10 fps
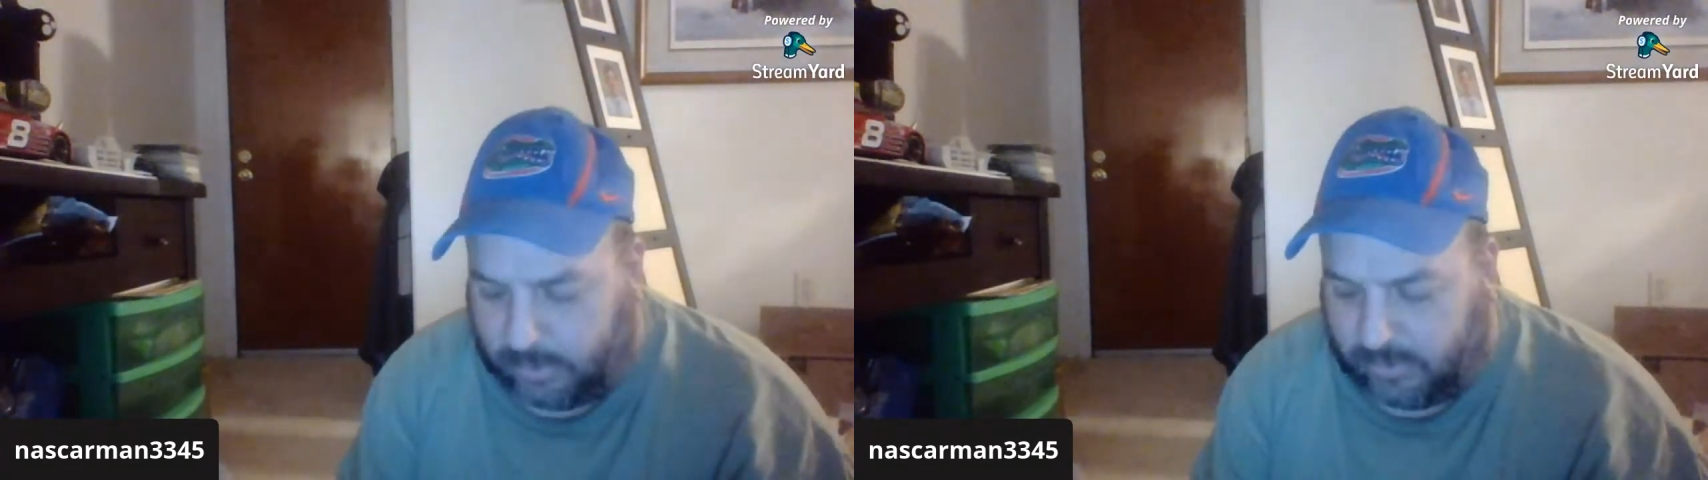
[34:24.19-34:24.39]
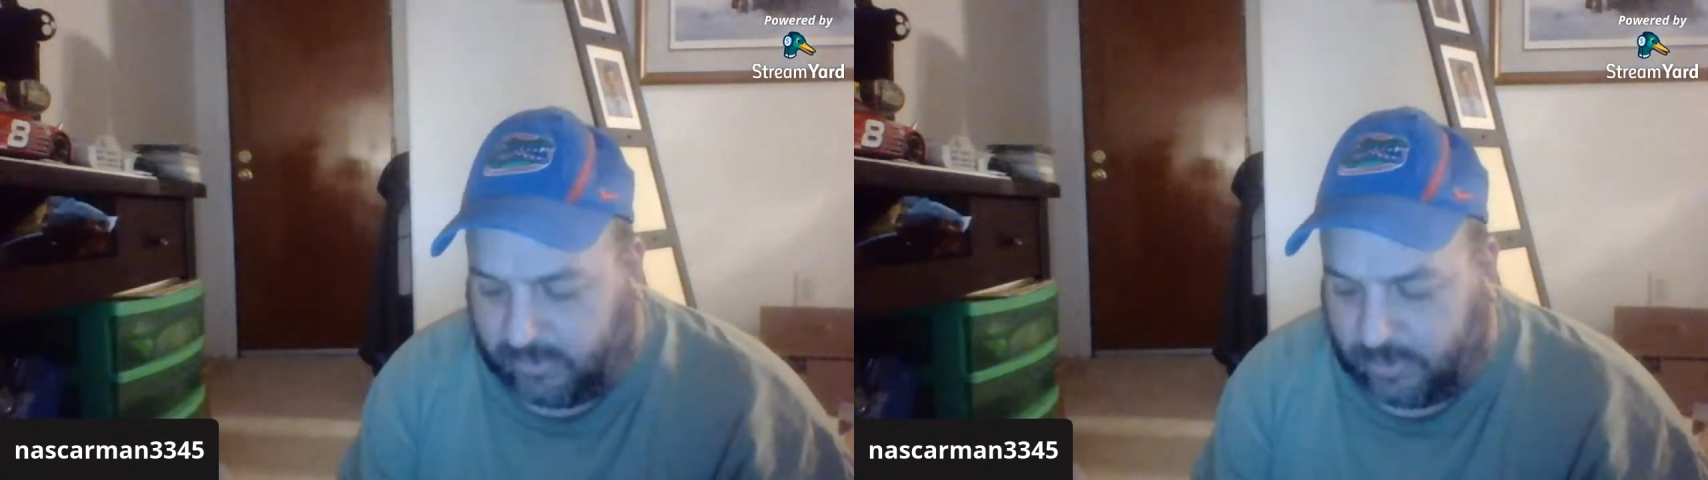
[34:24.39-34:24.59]

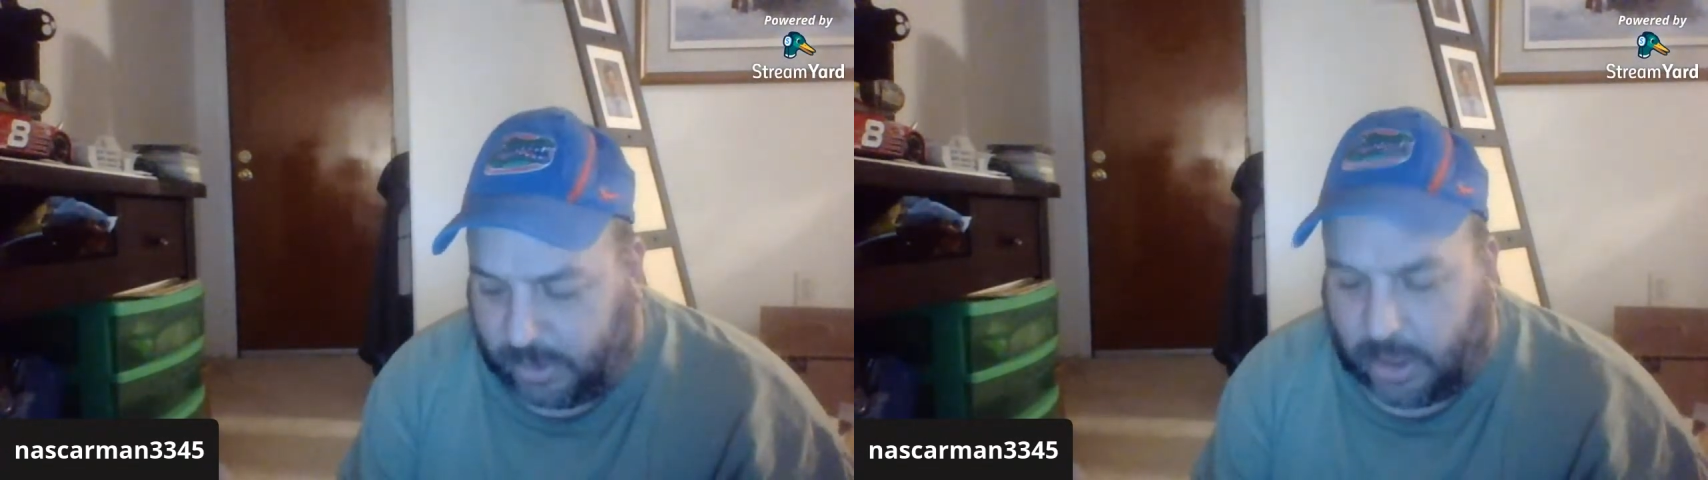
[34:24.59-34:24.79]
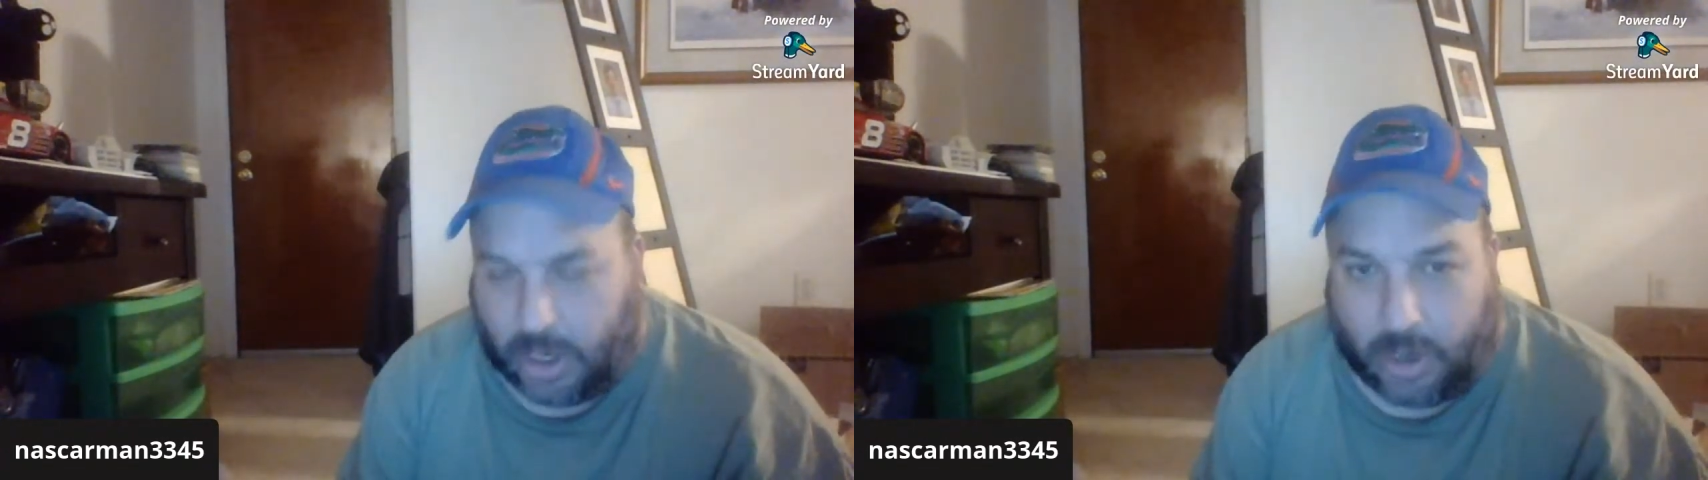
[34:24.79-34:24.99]

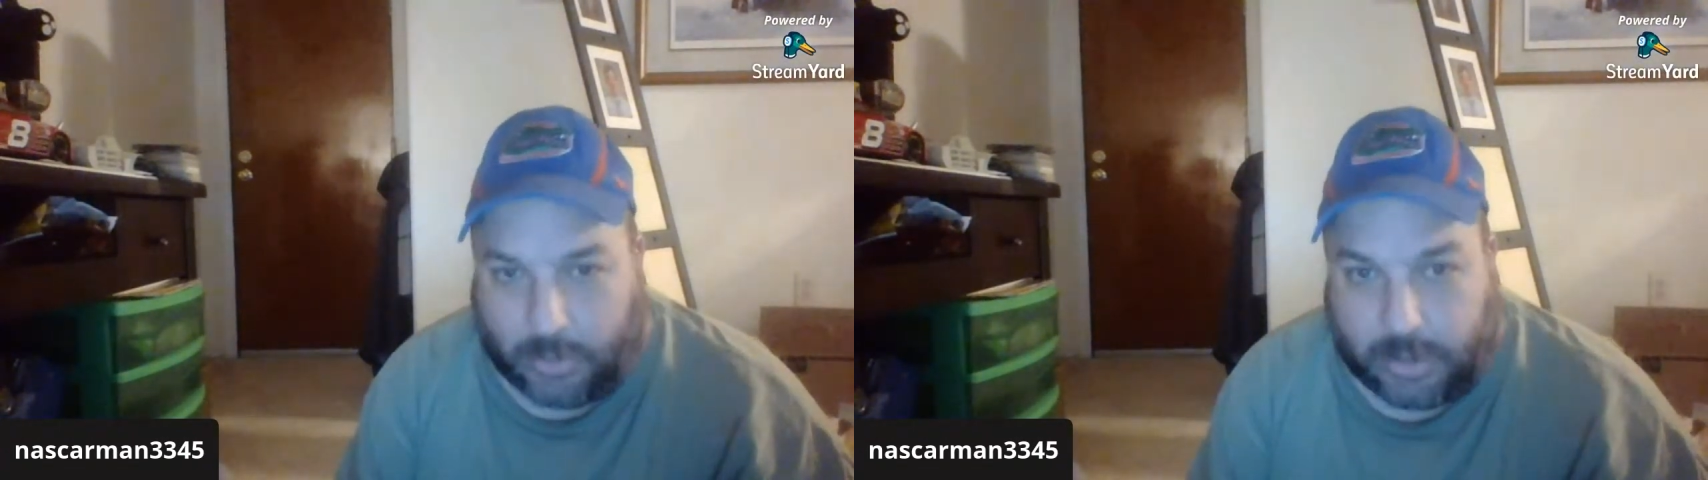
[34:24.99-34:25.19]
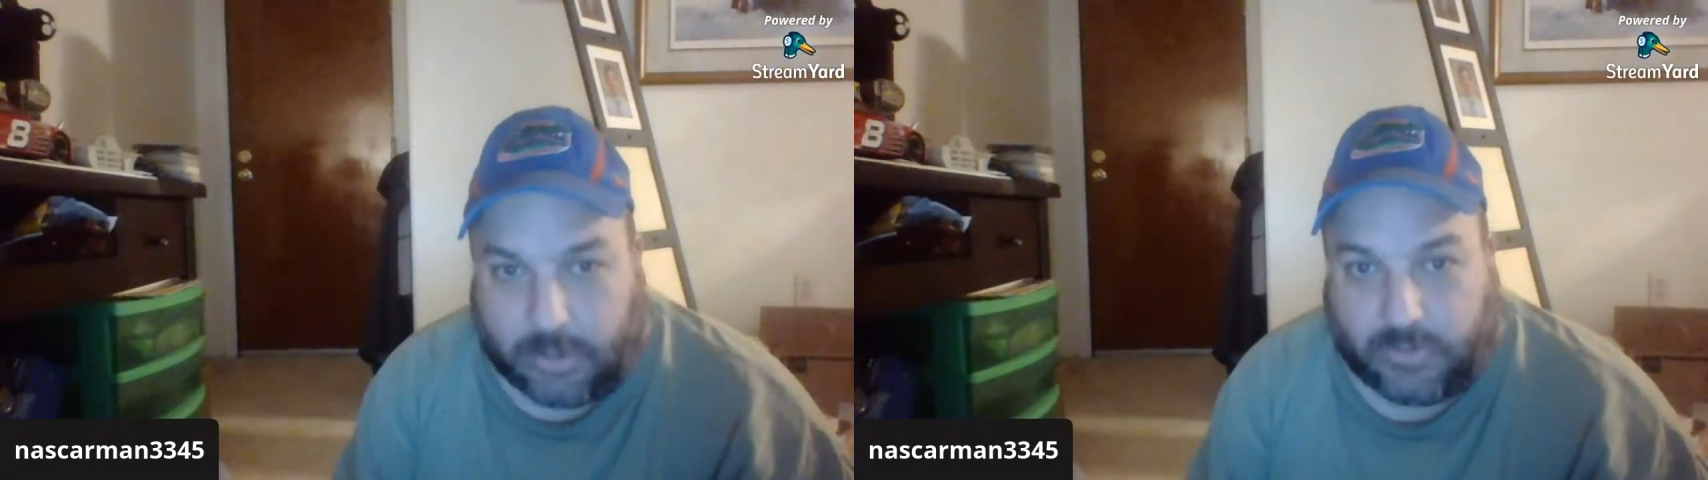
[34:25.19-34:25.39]
suing
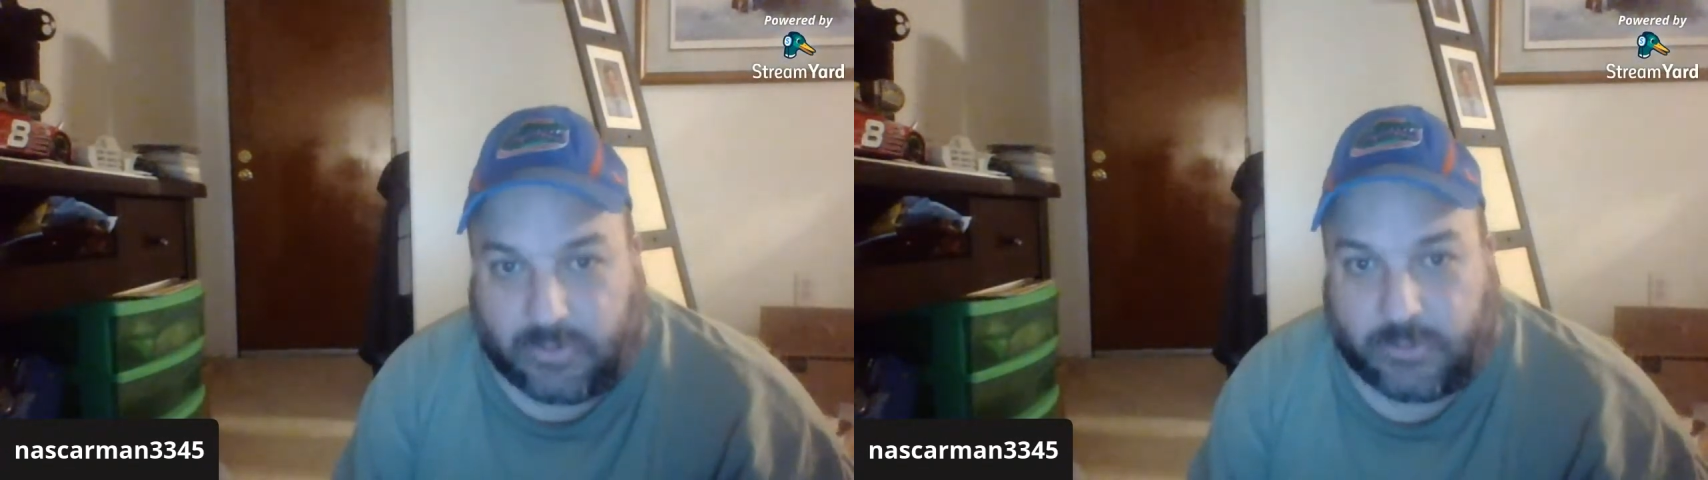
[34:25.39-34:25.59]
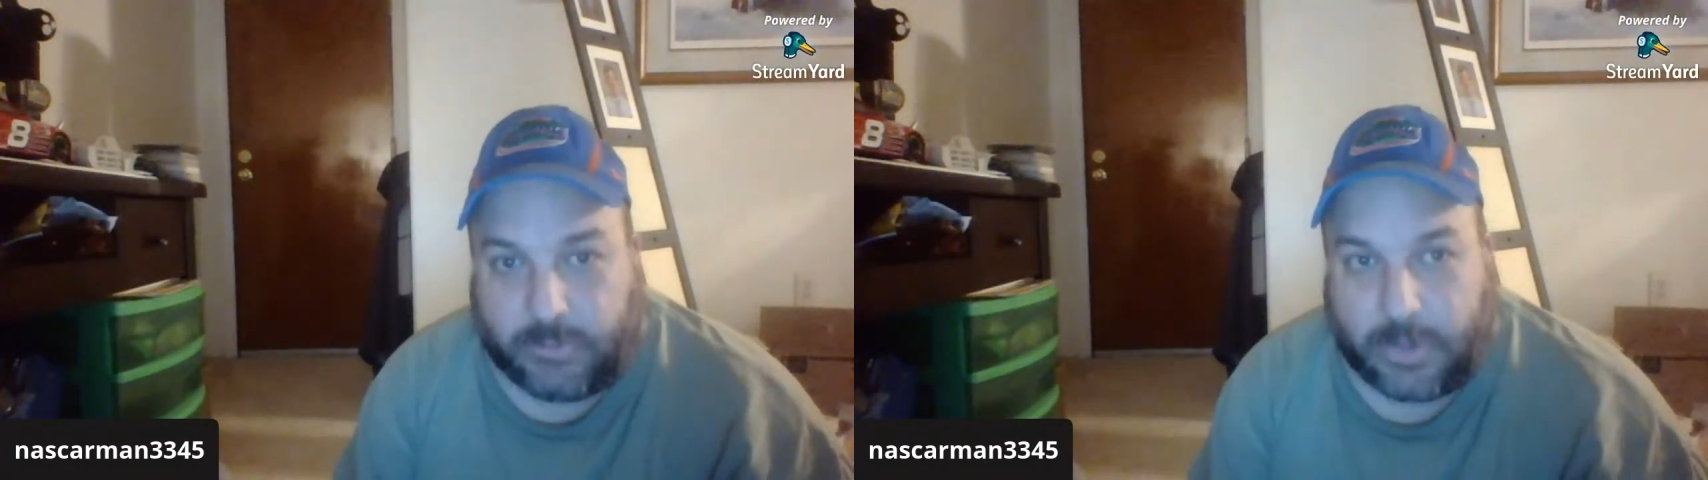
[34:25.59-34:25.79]
Hot
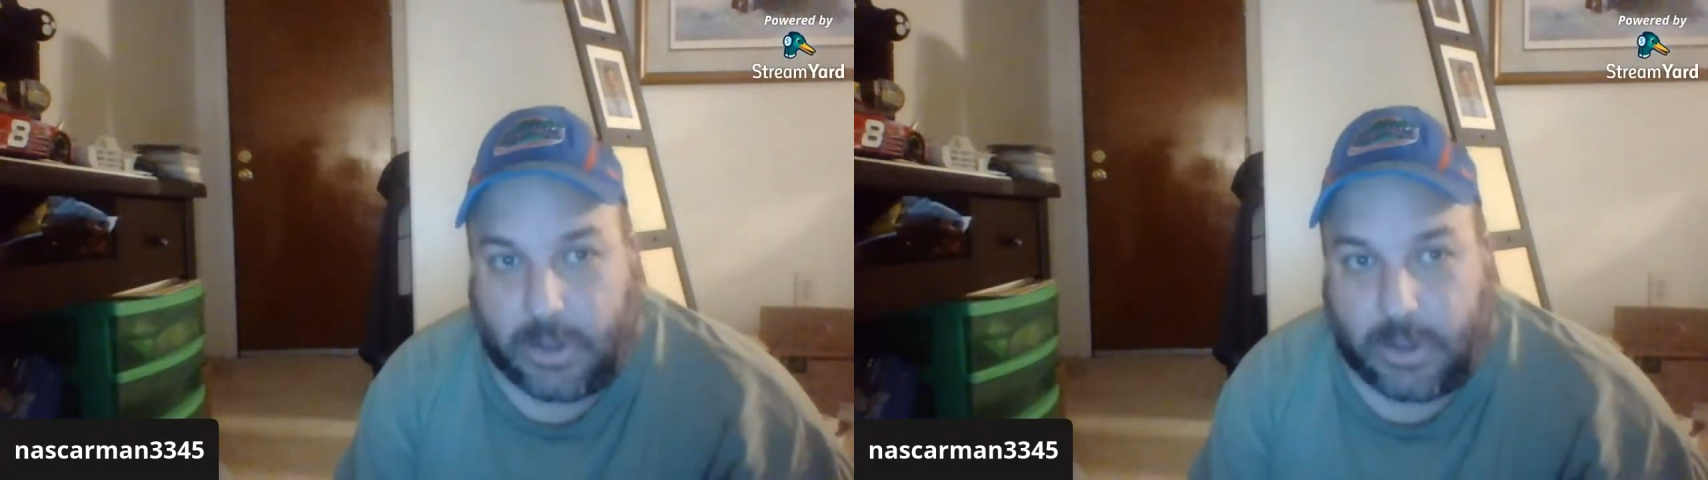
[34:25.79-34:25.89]
Wheels,